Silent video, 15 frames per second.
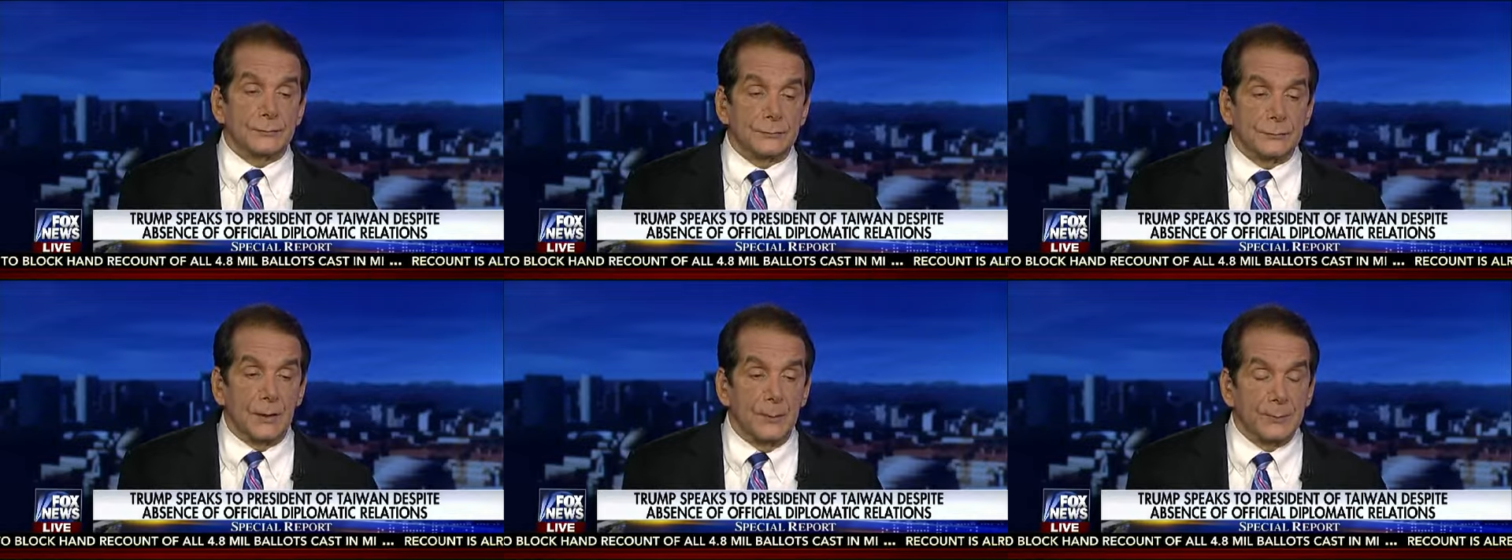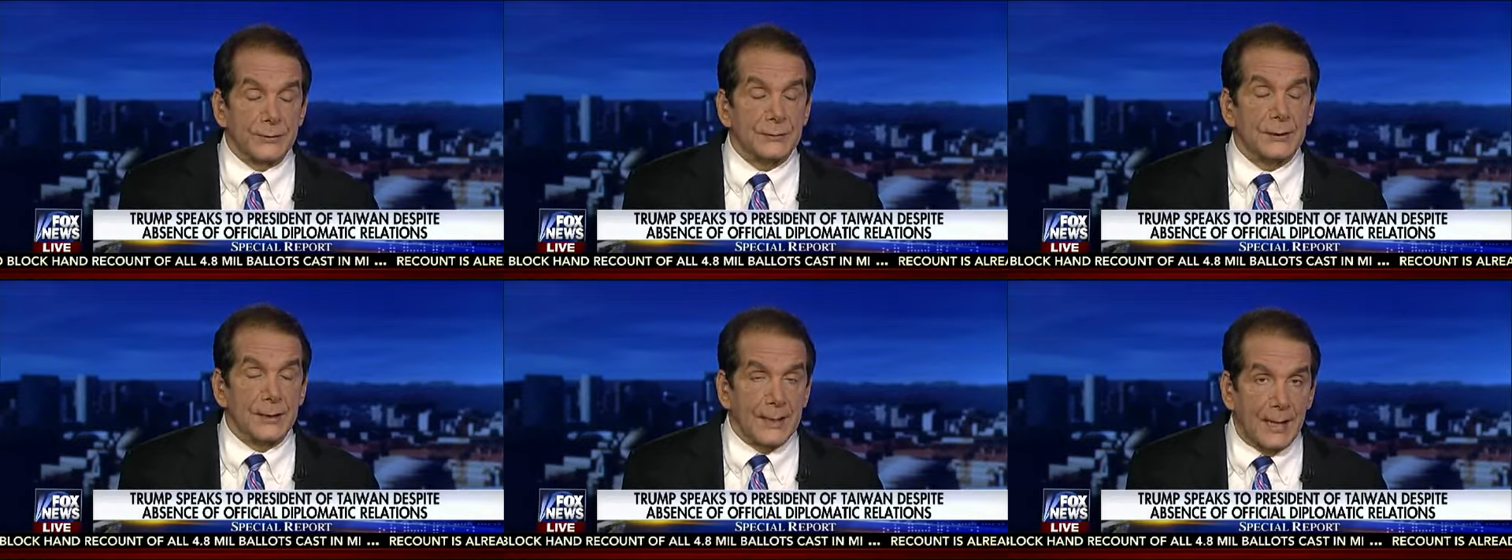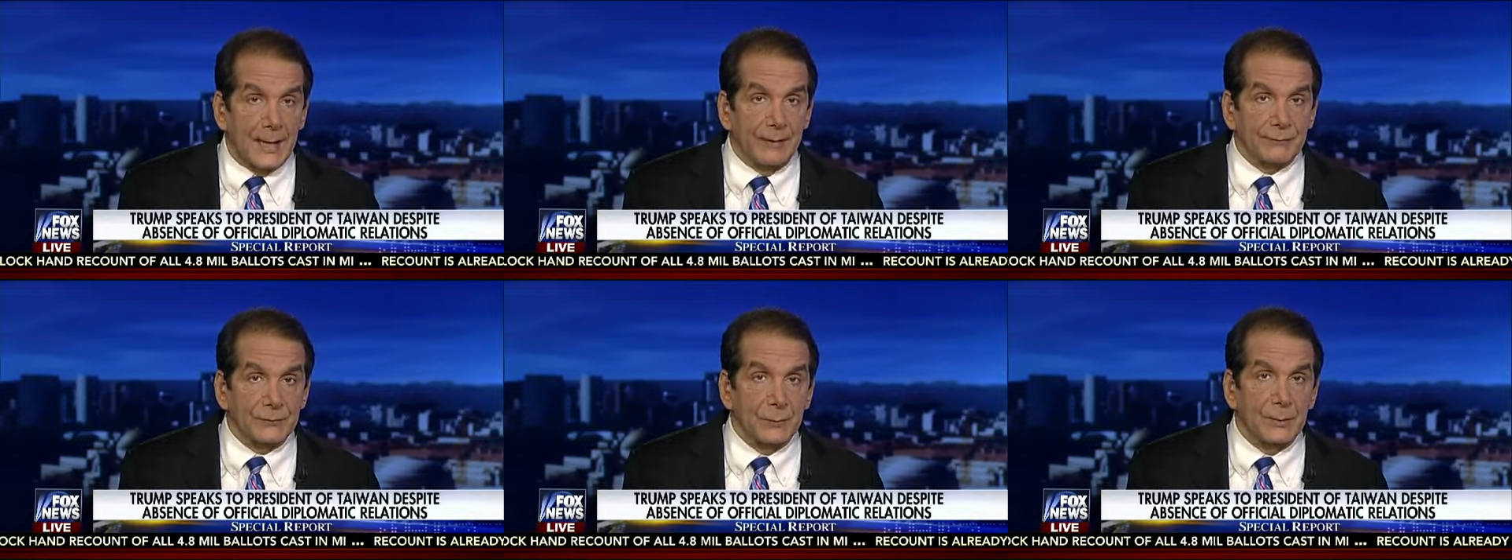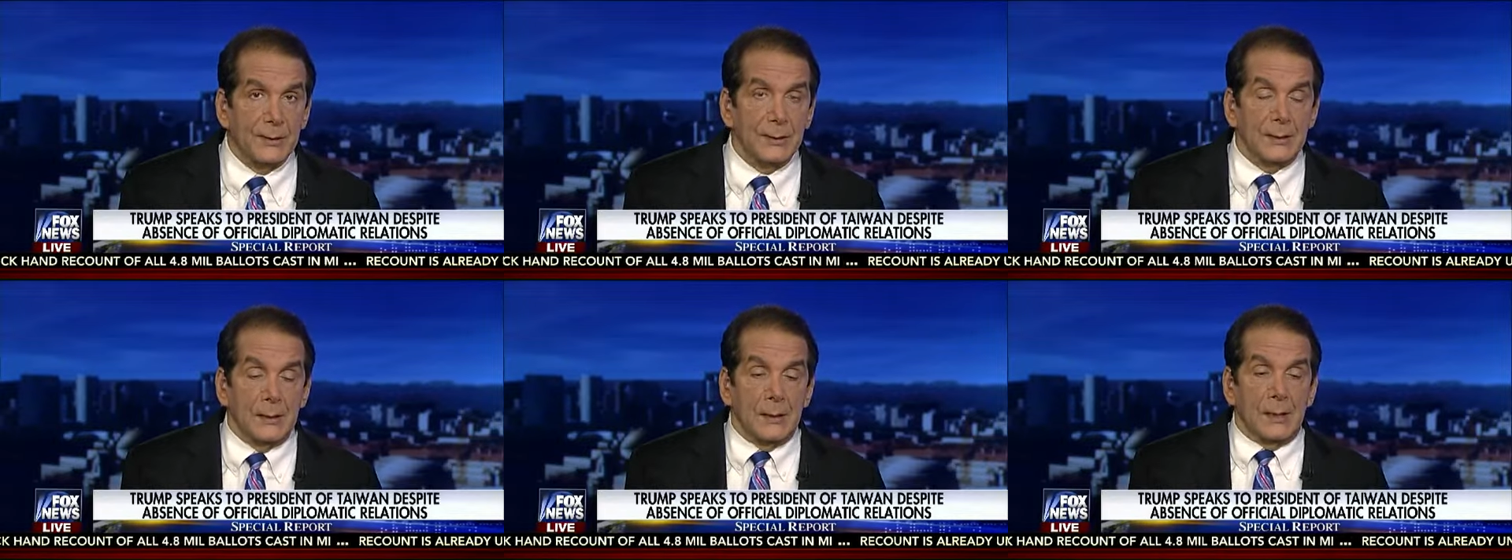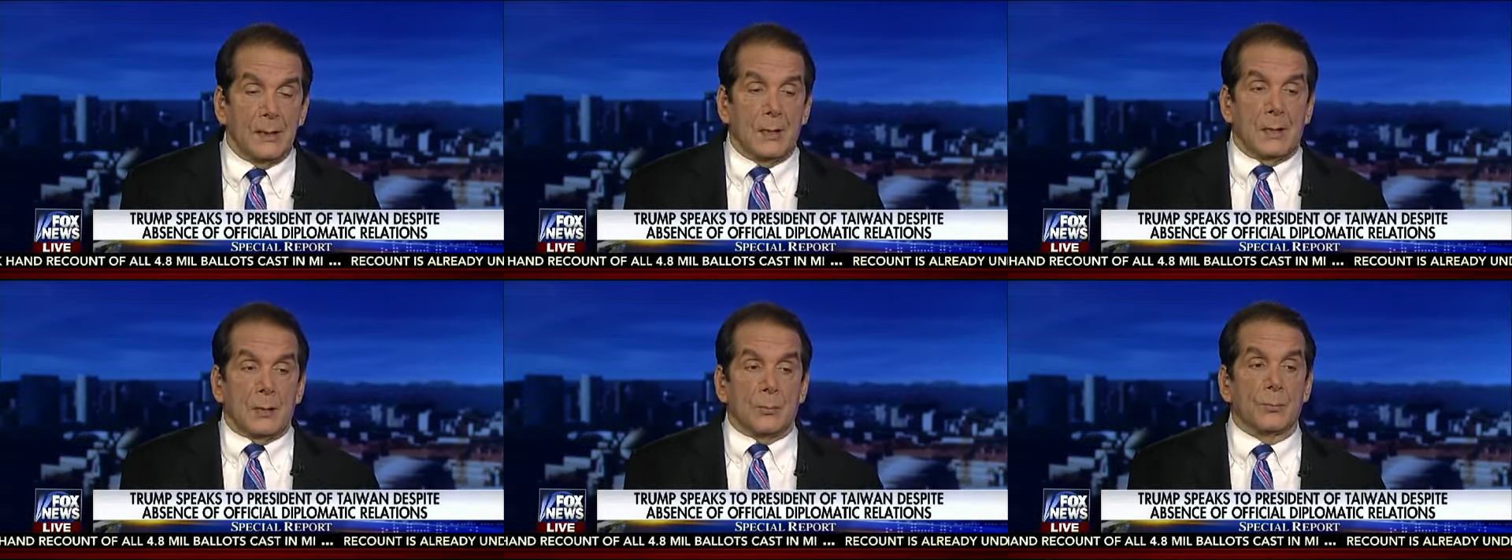Trump is going to have to be
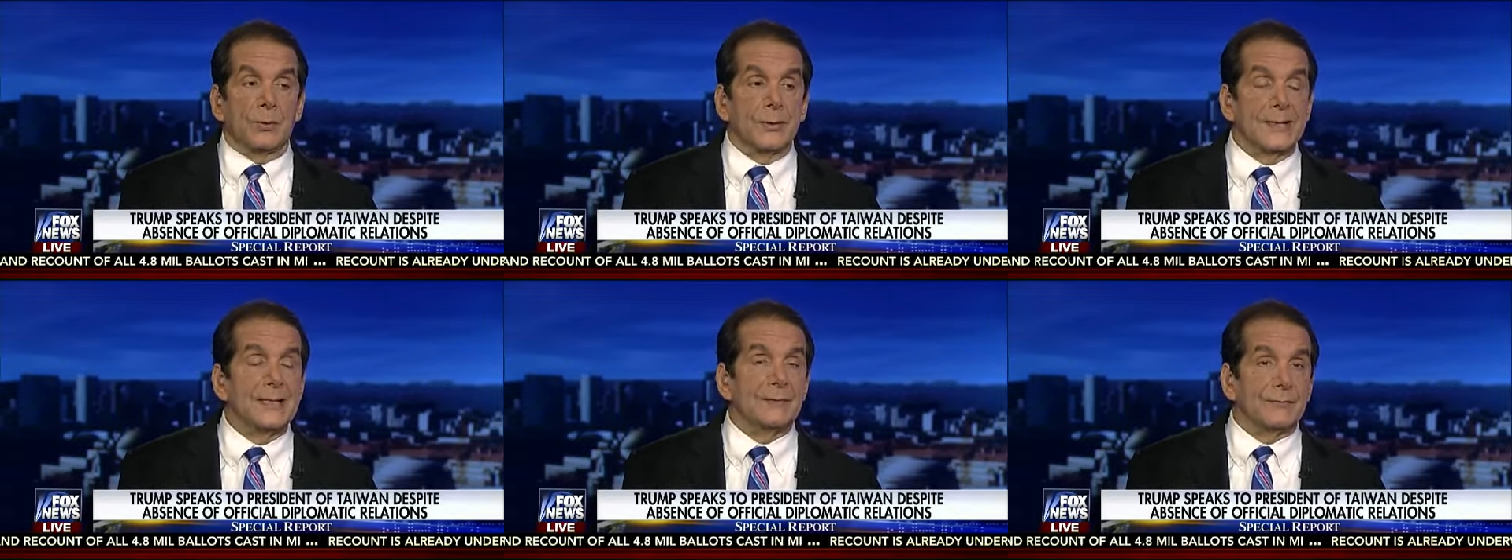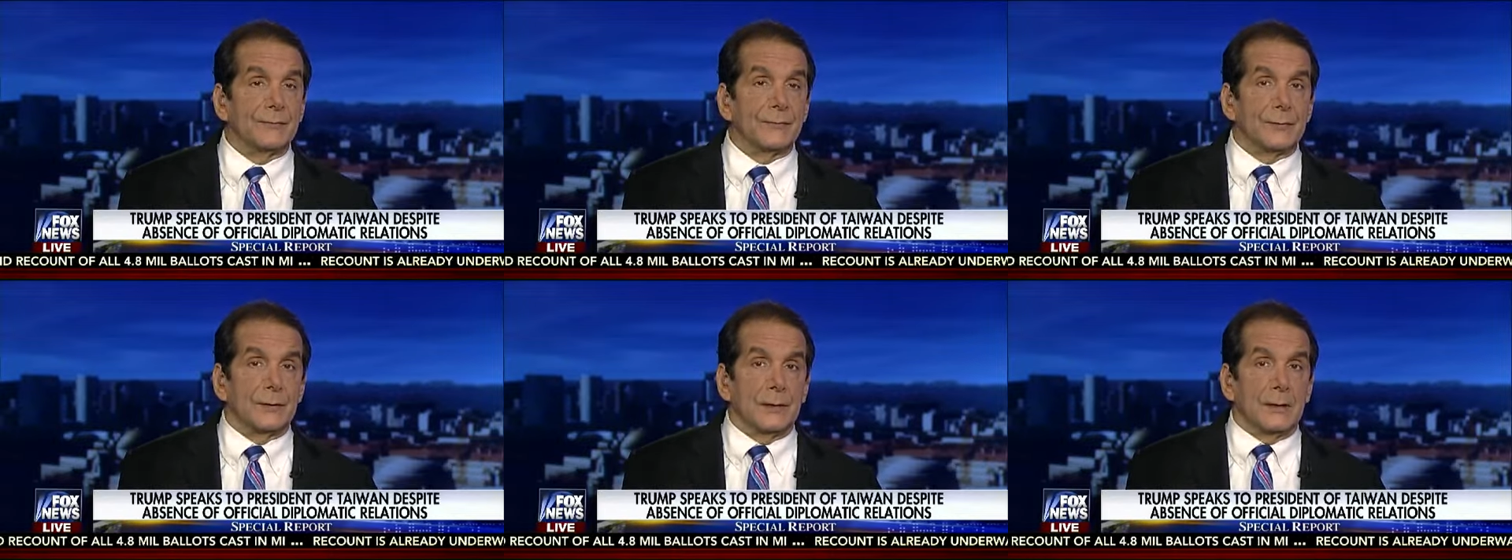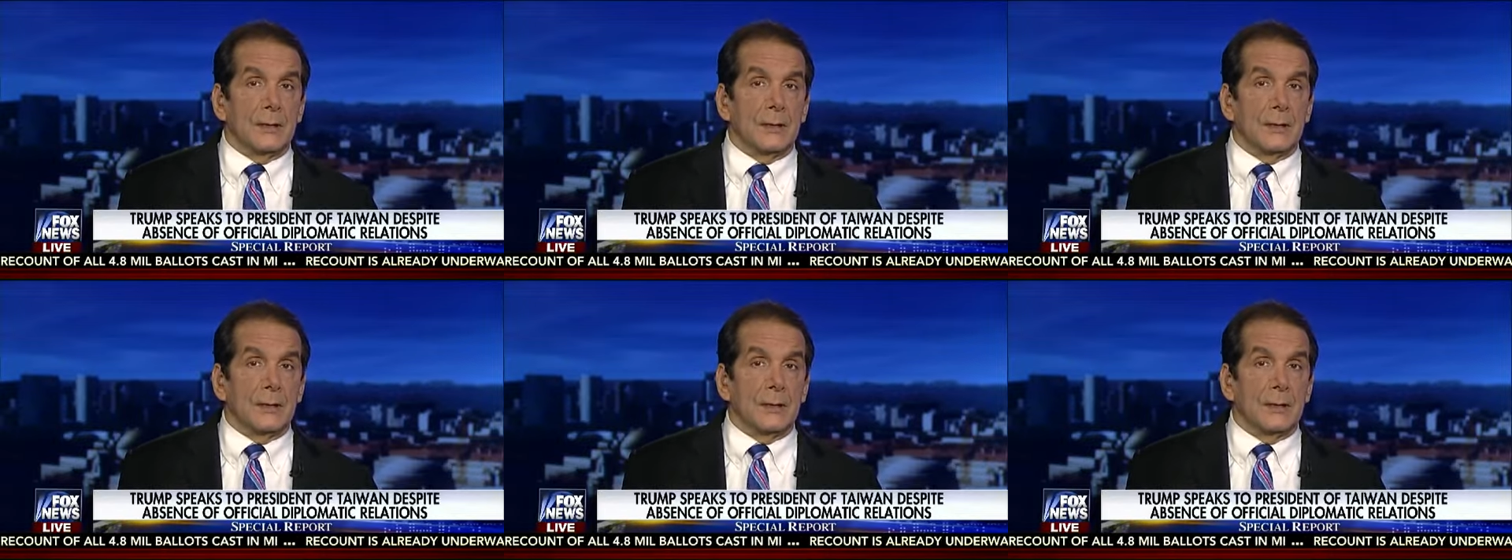briefed